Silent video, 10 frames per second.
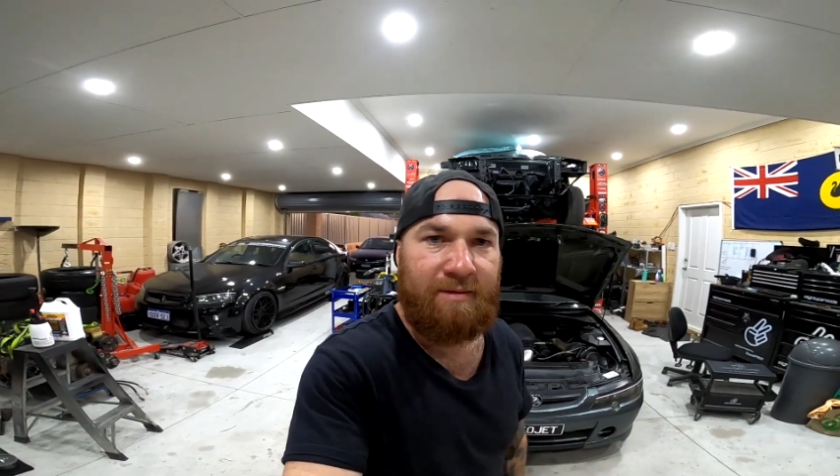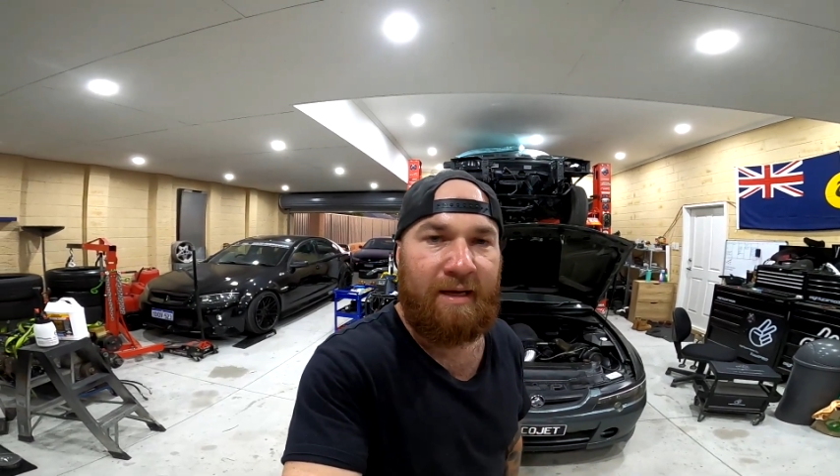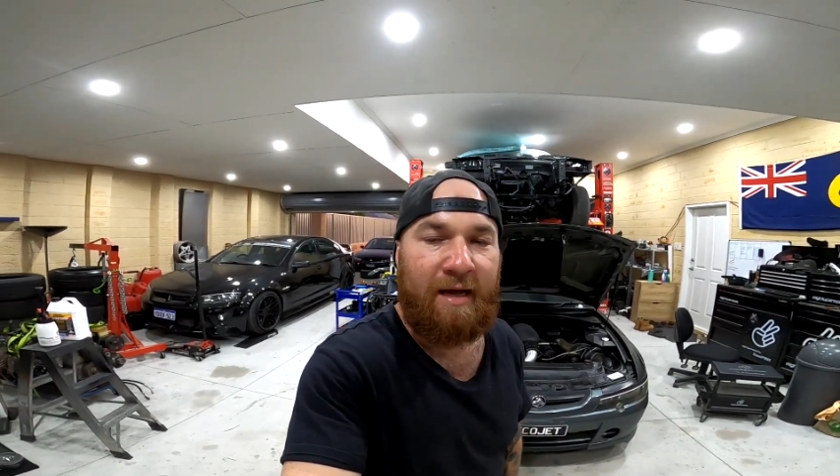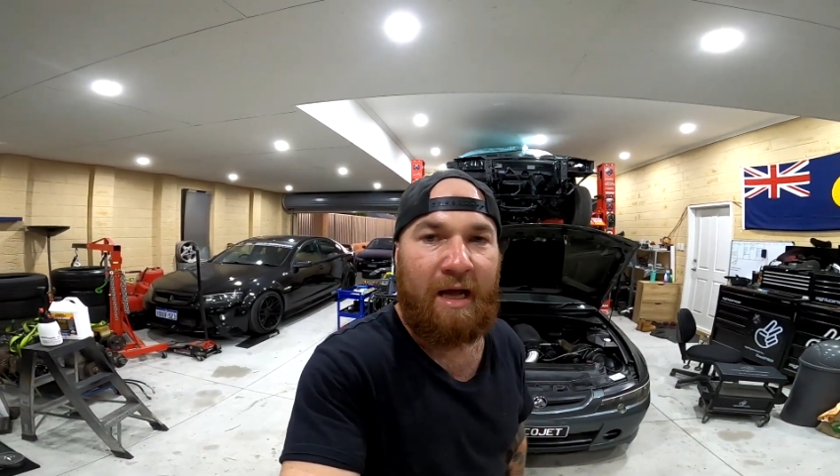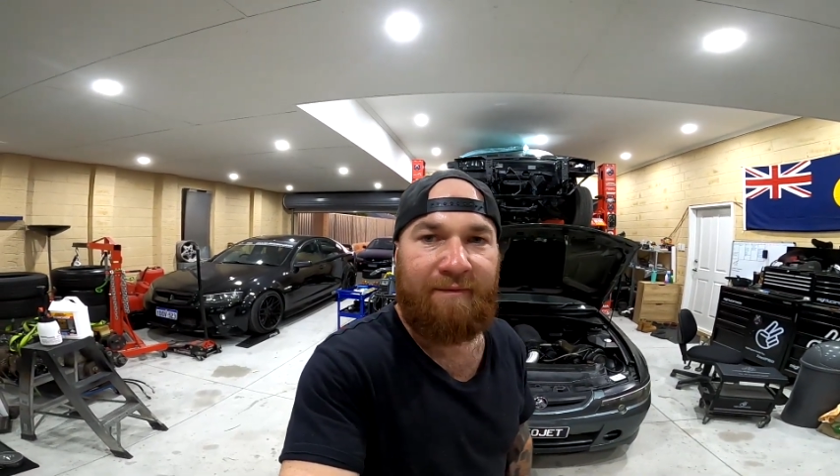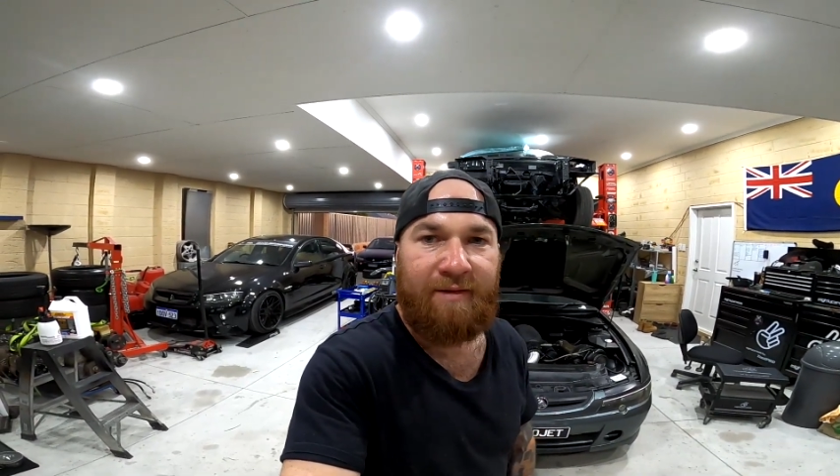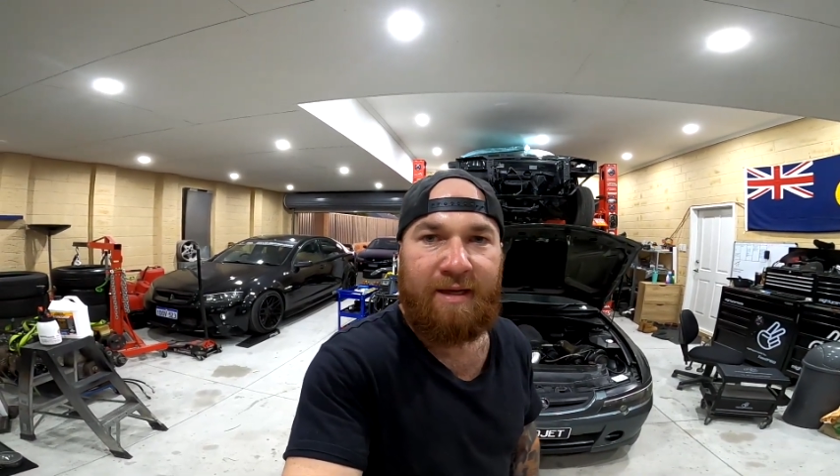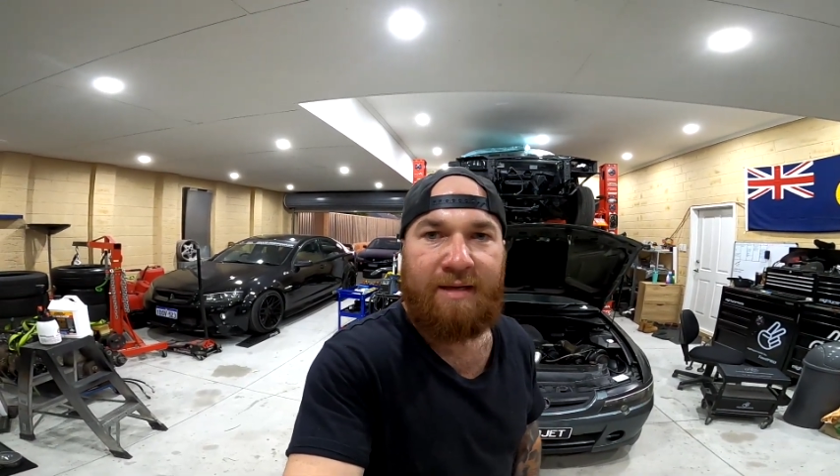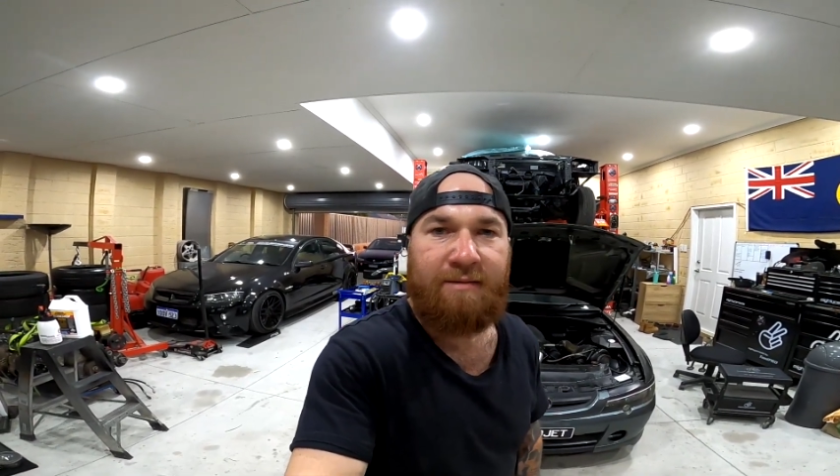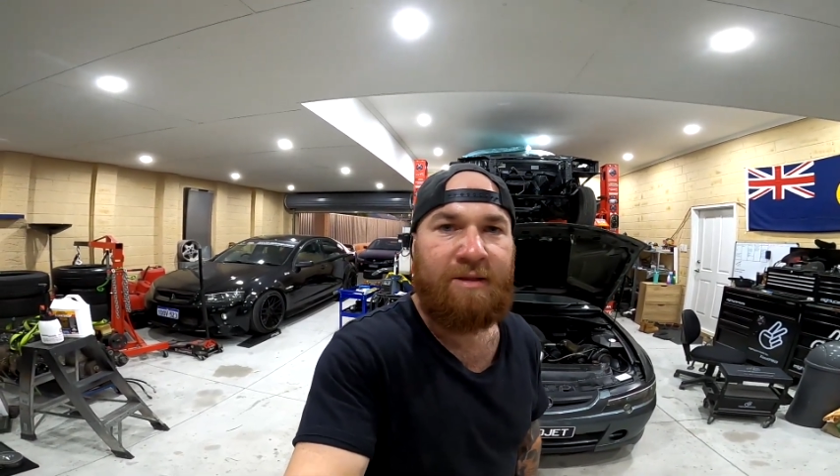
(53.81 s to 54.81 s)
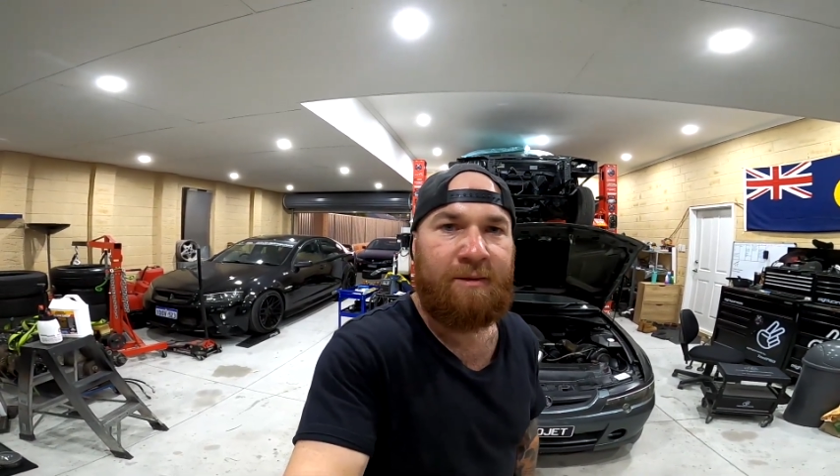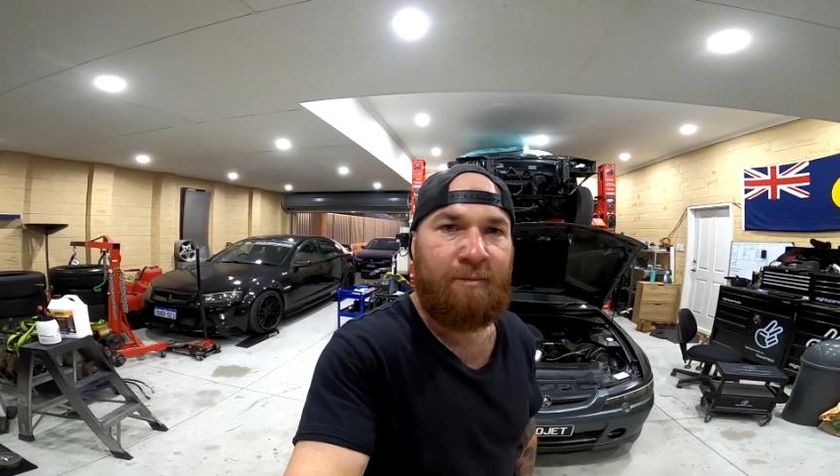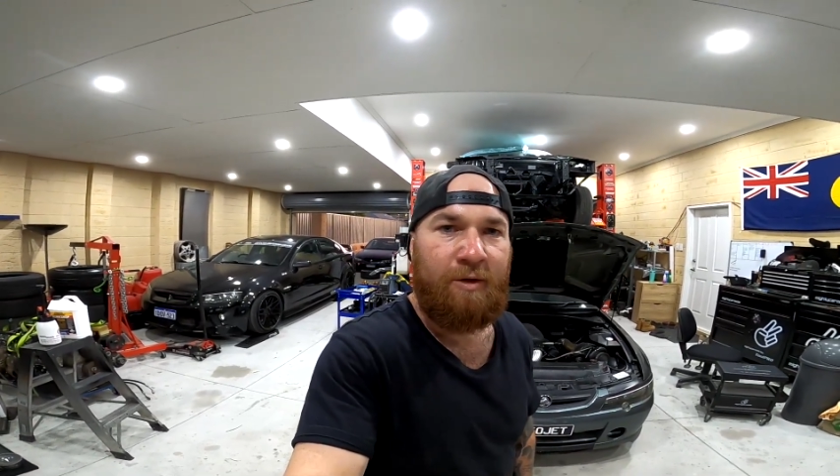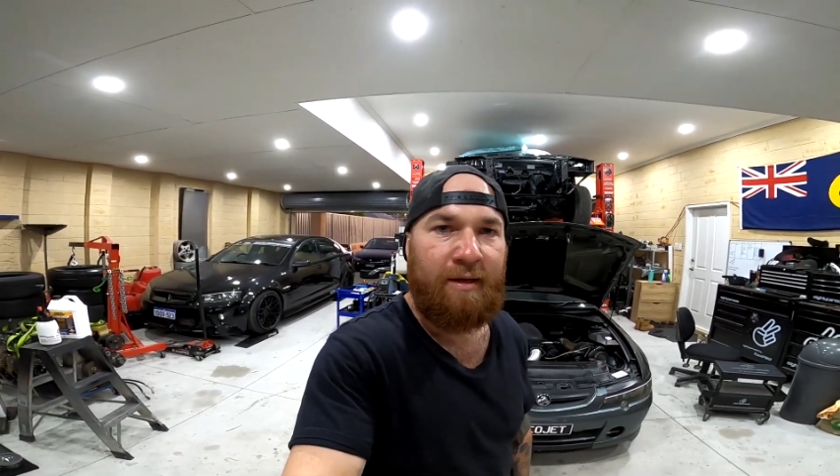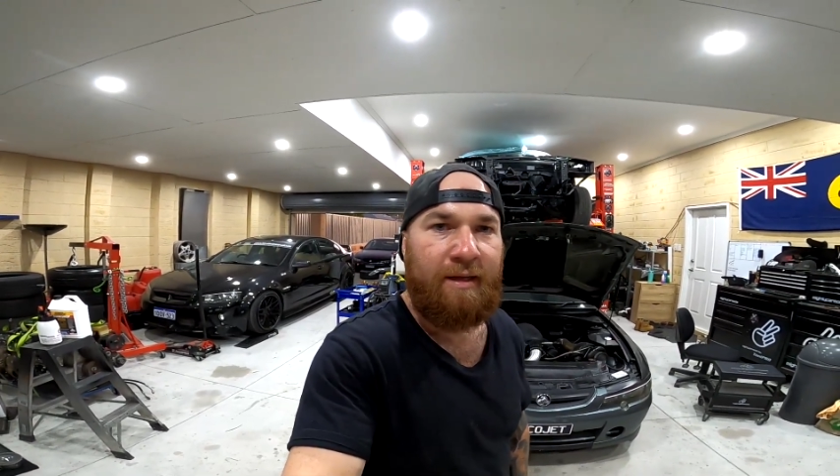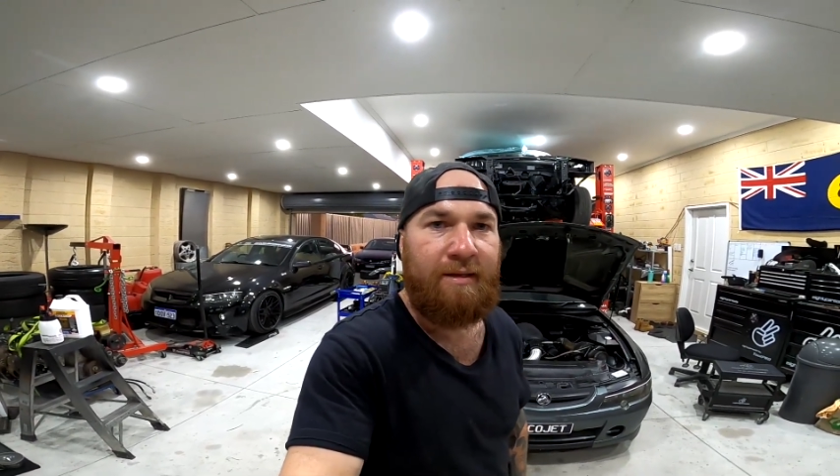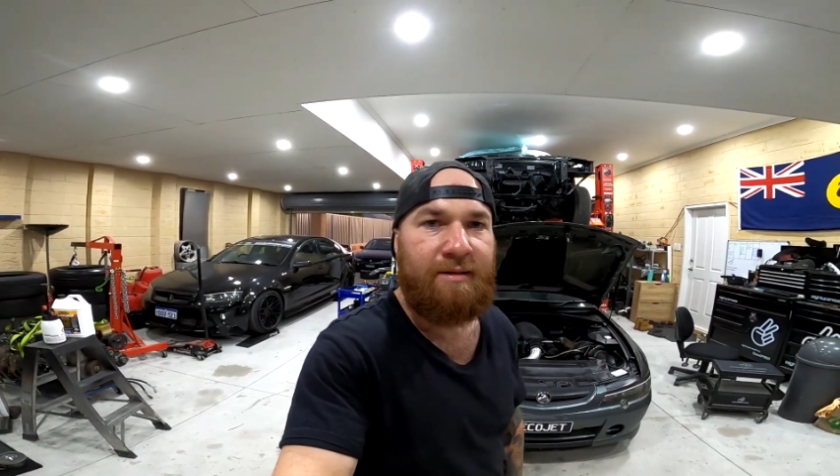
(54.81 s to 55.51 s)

half the keys have stopped working,